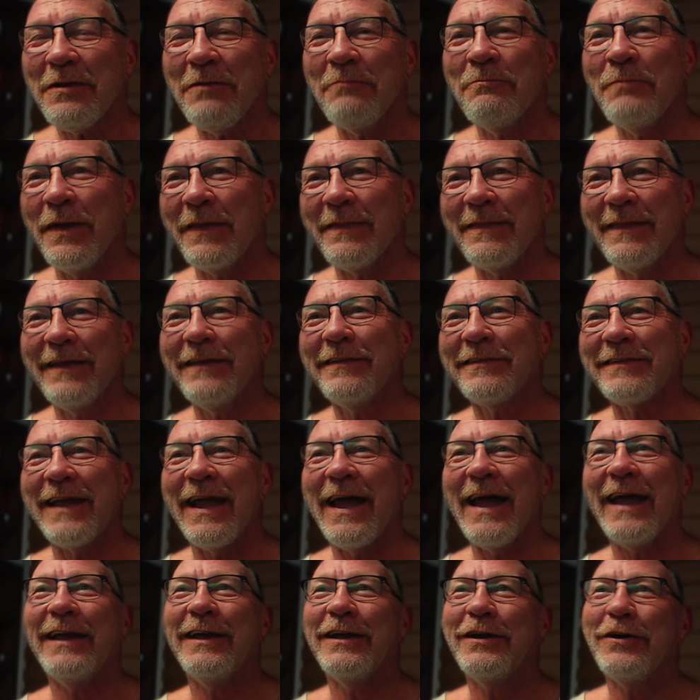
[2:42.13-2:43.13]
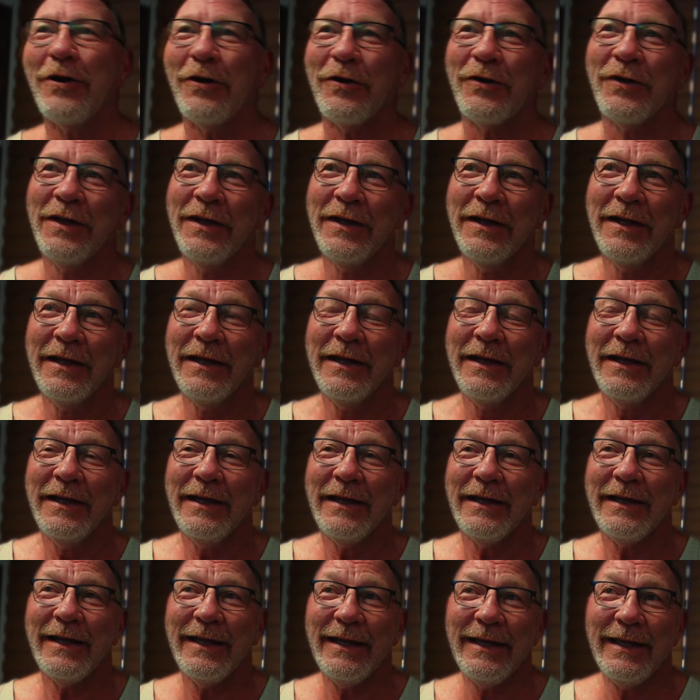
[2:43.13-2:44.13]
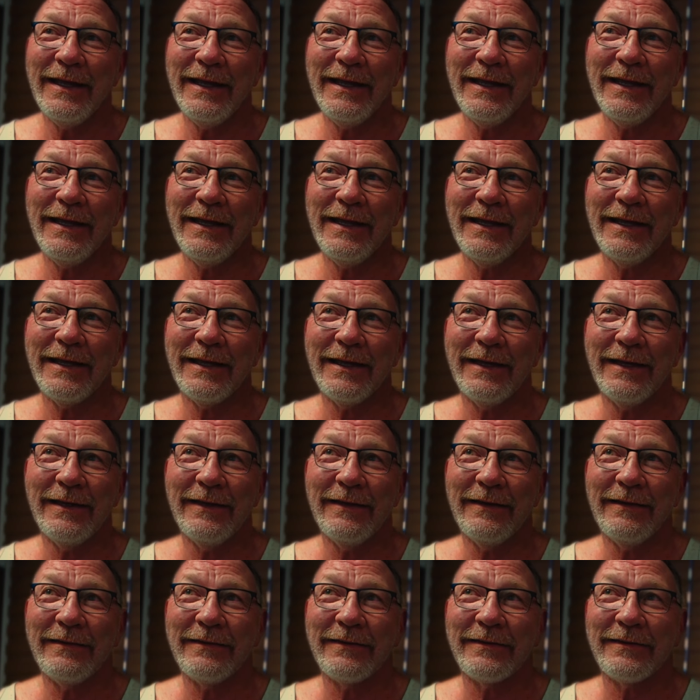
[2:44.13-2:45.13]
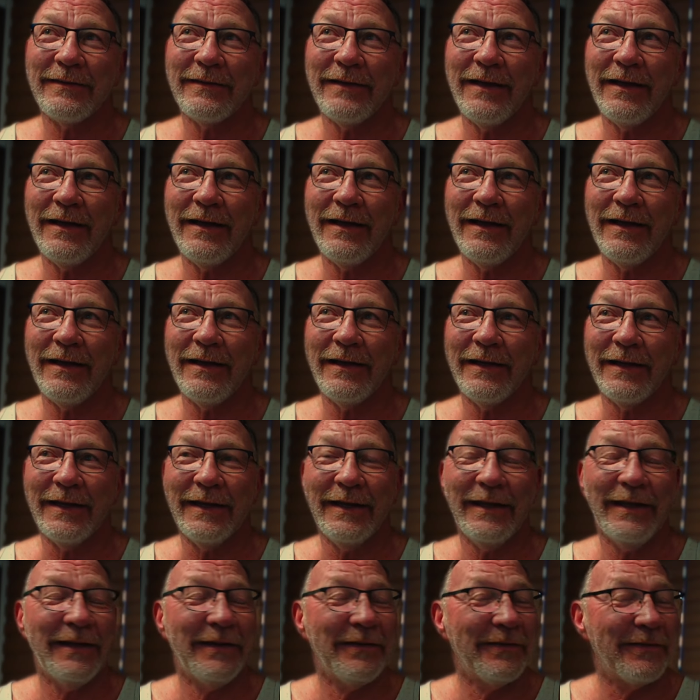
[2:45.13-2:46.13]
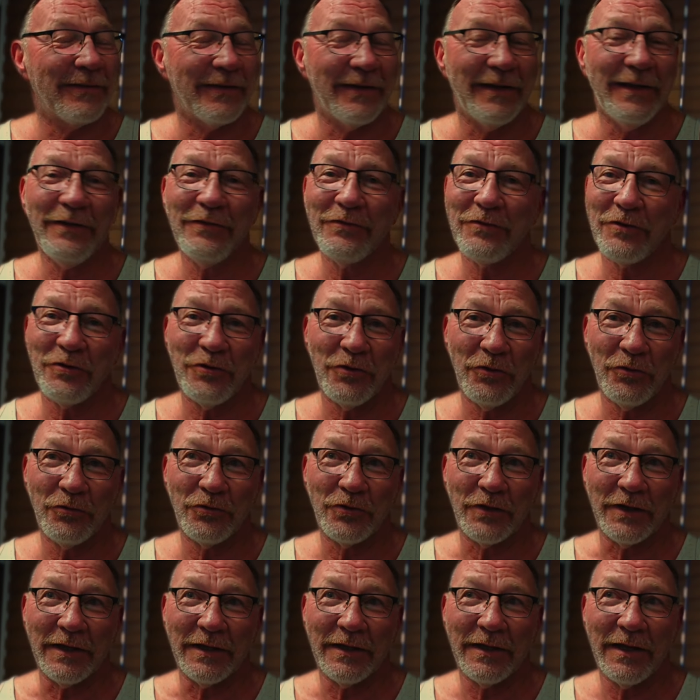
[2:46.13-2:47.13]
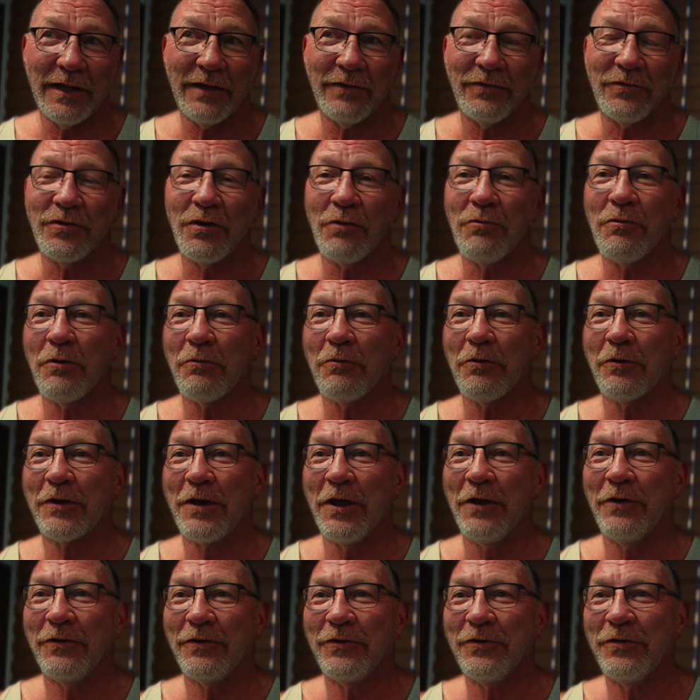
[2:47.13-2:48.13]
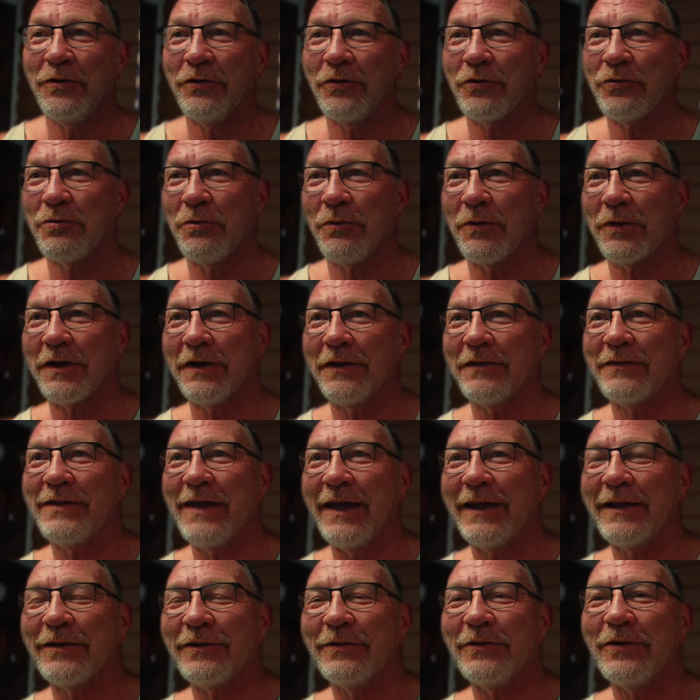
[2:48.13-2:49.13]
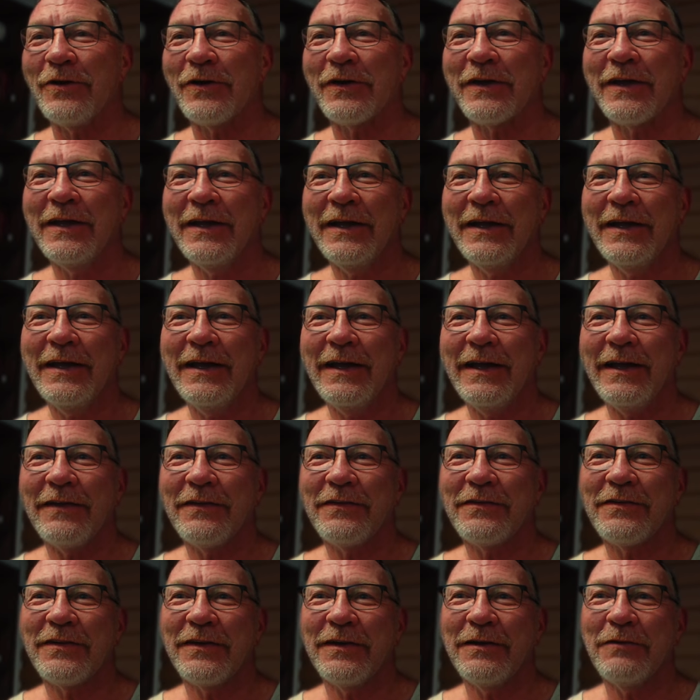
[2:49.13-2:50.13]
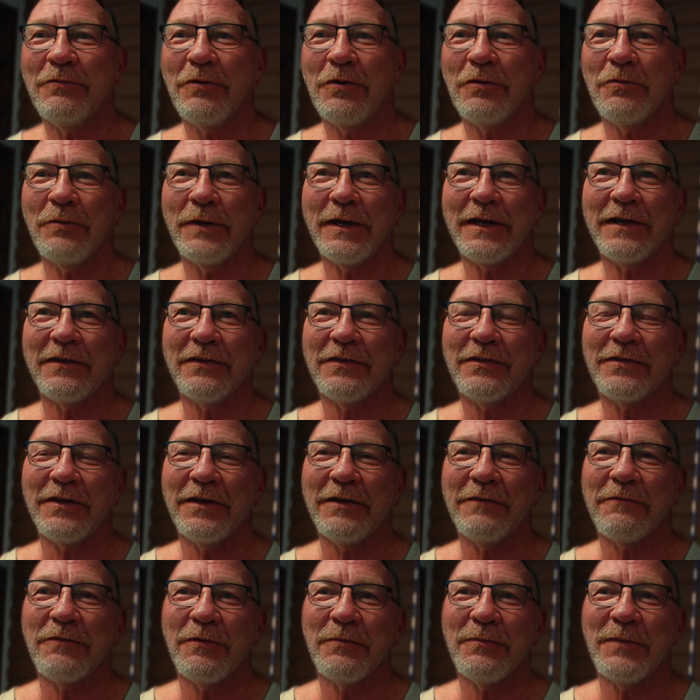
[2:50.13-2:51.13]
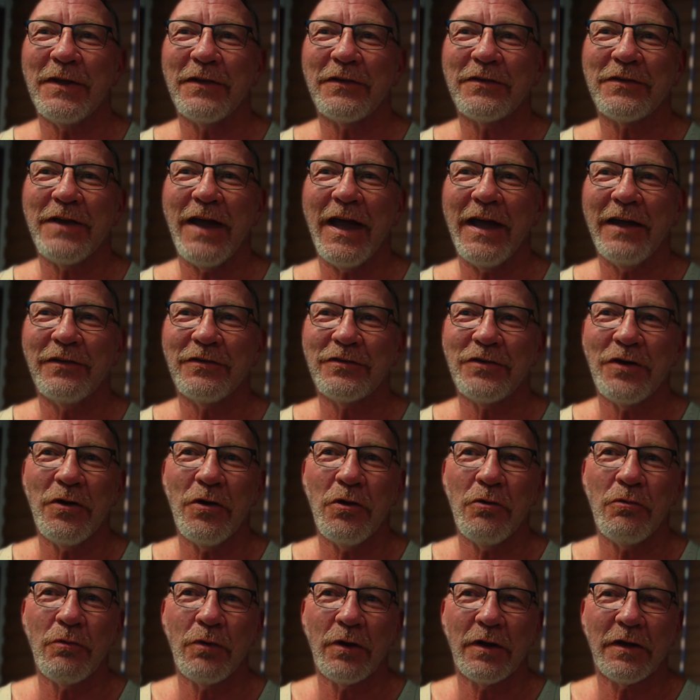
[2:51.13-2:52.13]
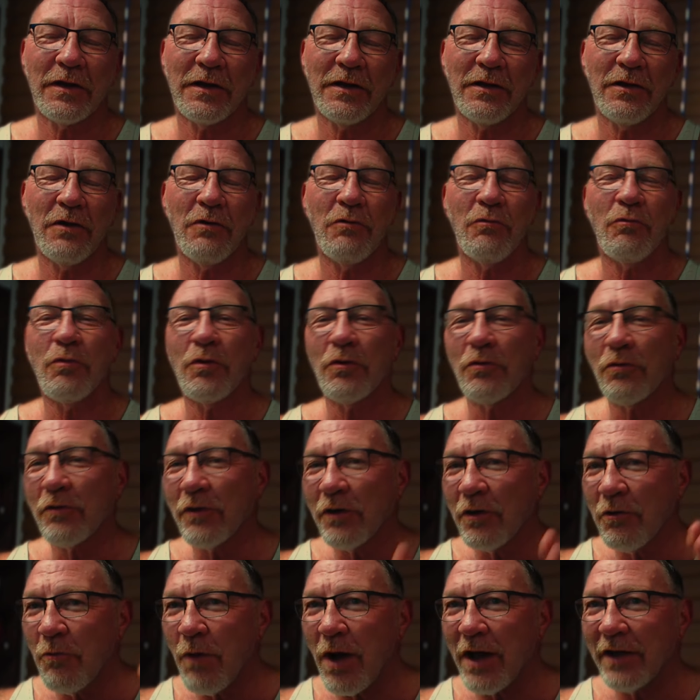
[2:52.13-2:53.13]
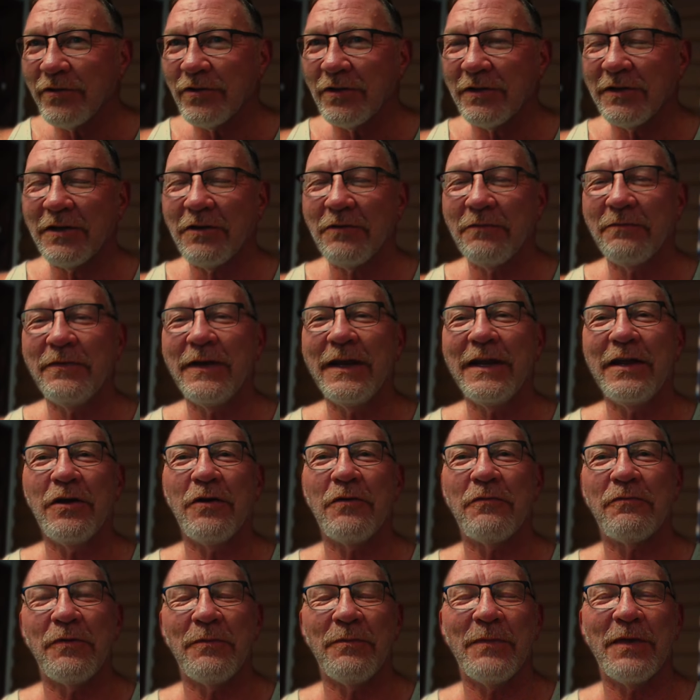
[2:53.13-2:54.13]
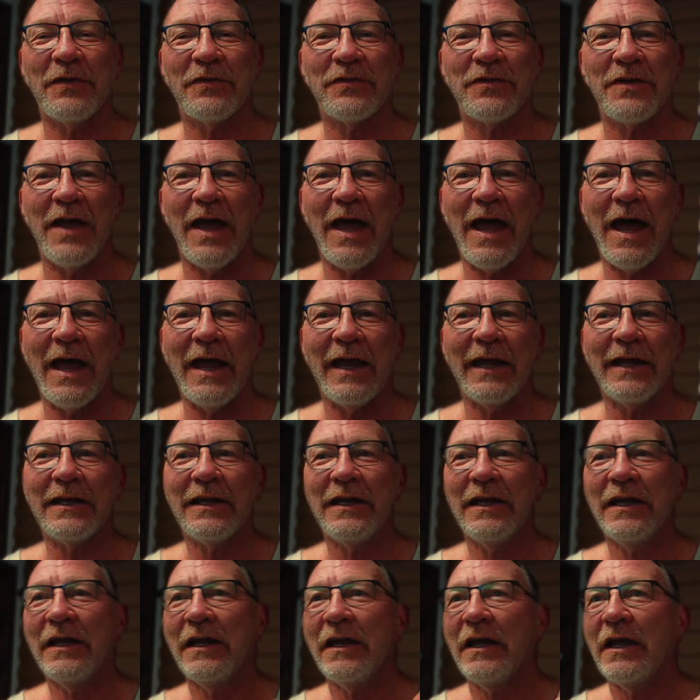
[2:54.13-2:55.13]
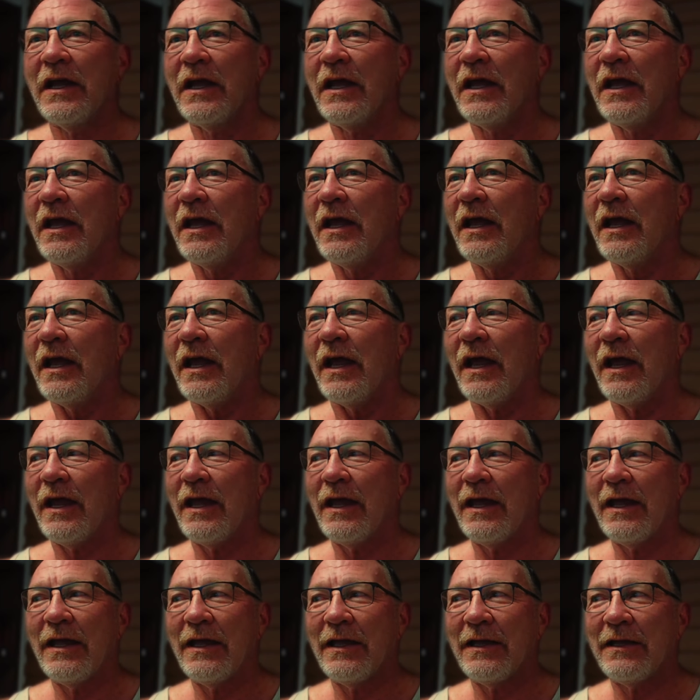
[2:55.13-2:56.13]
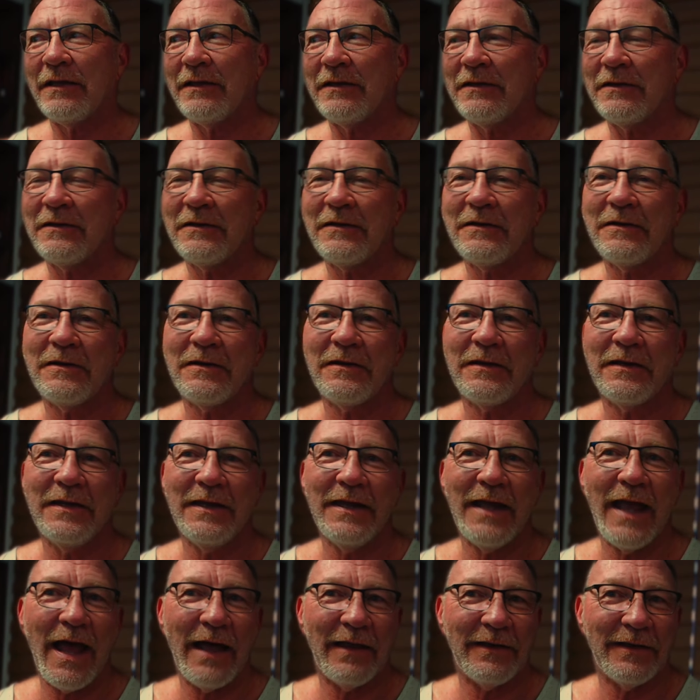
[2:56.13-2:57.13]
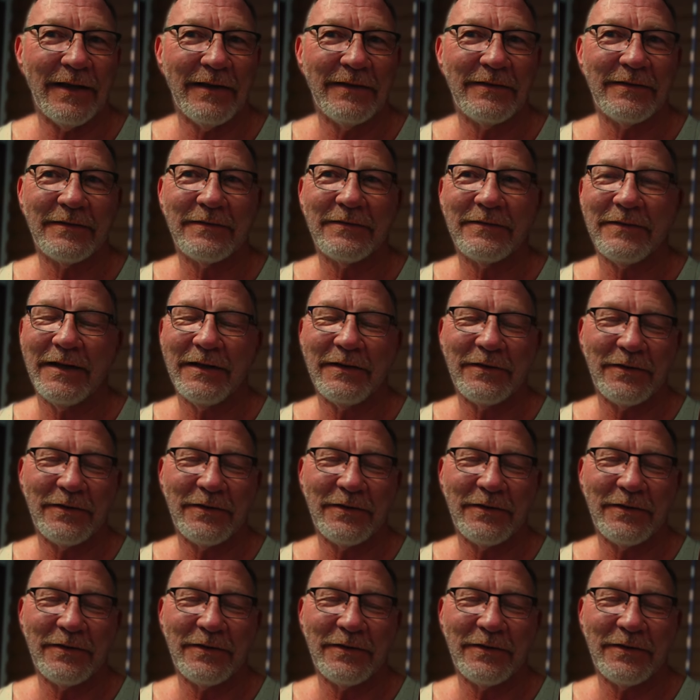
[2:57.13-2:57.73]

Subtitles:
But this guy here, he's a doozy. And so what we're going to do is we're going to take a look and see what we can see from this guy. So we're gonna watch a little video from this guy, and yeah, let's